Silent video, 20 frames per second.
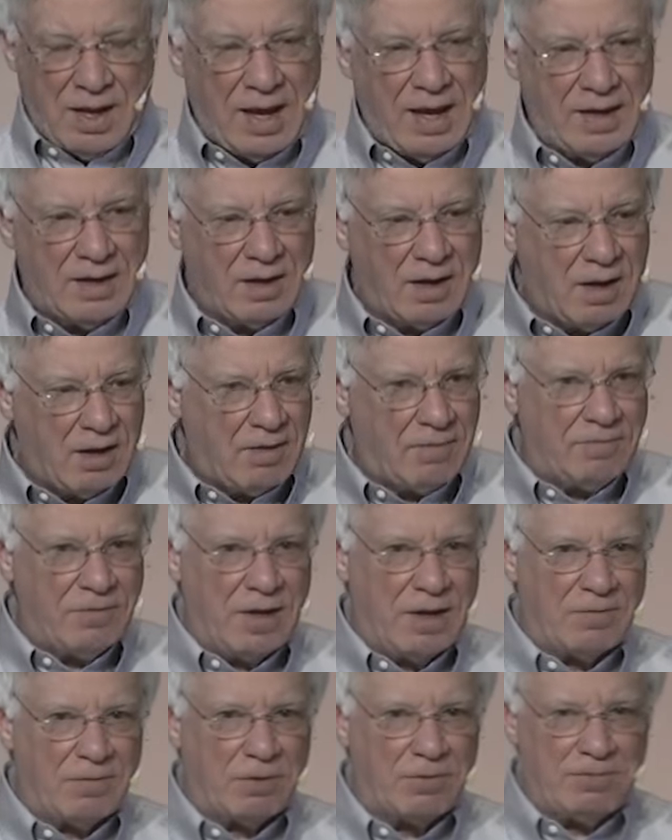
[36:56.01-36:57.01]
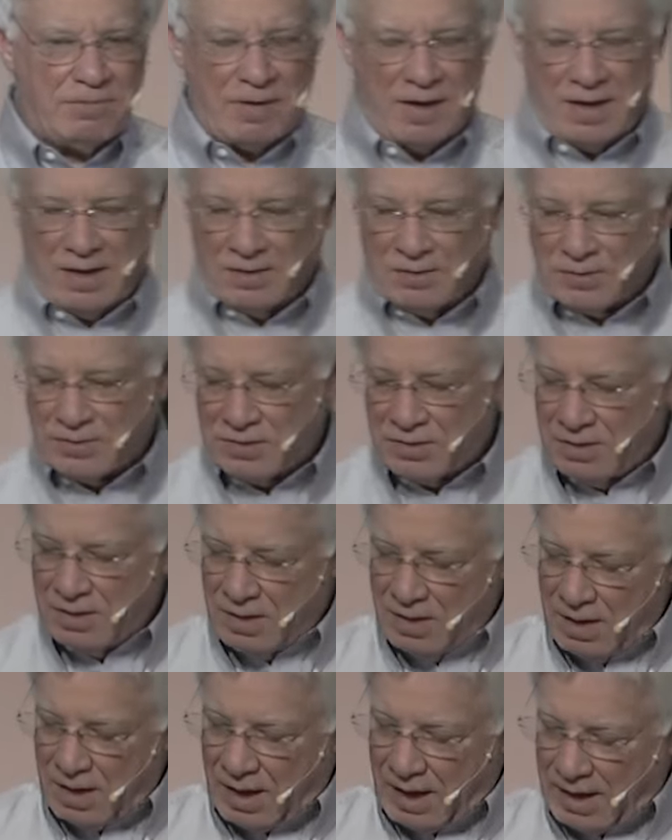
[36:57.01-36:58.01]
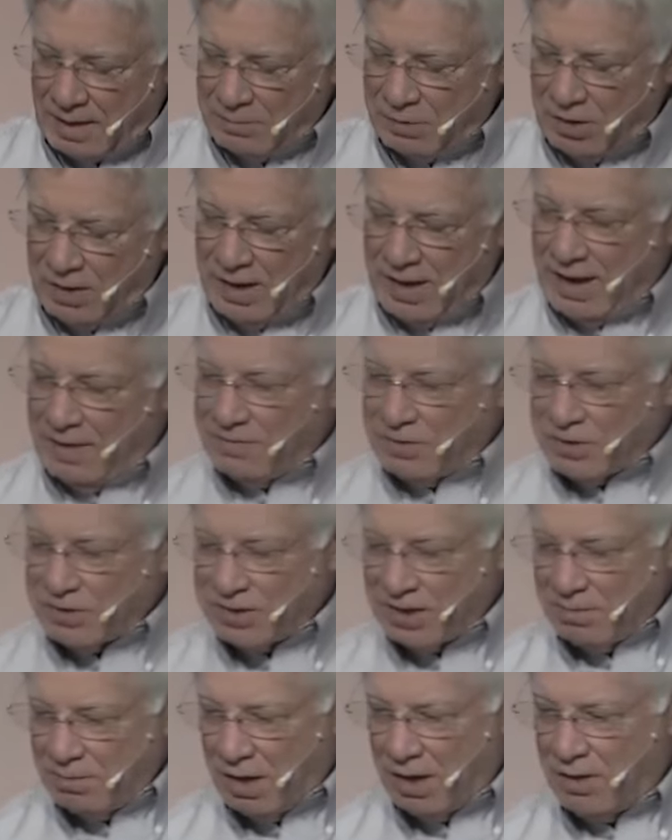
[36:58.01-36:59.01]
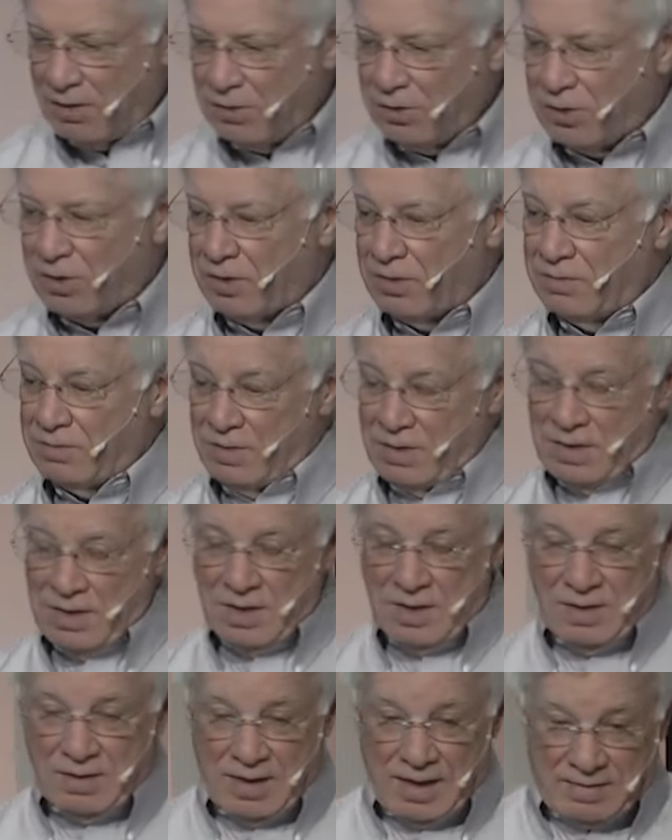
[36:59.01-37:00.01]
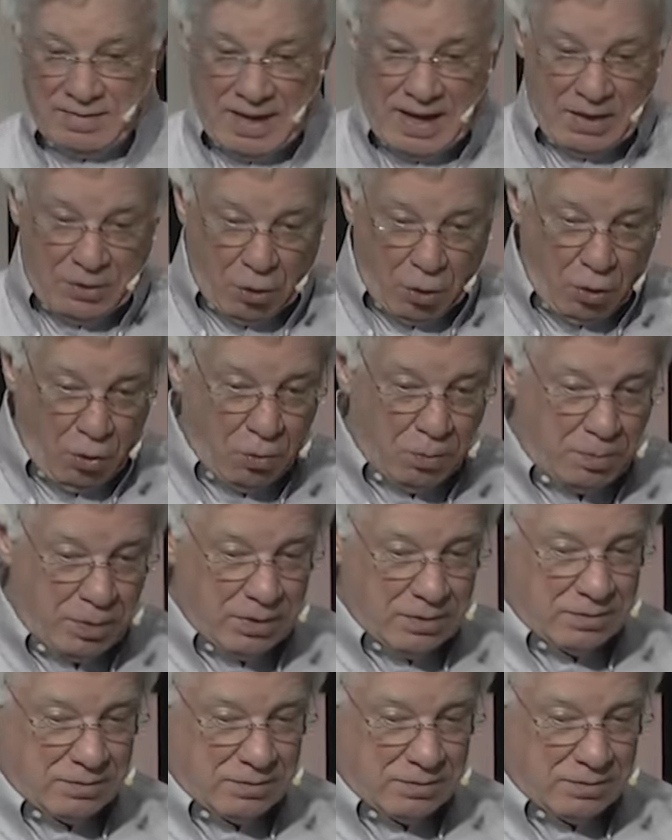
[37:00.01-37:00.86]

And love never fails. I'm going to have to somehow learn that that hope,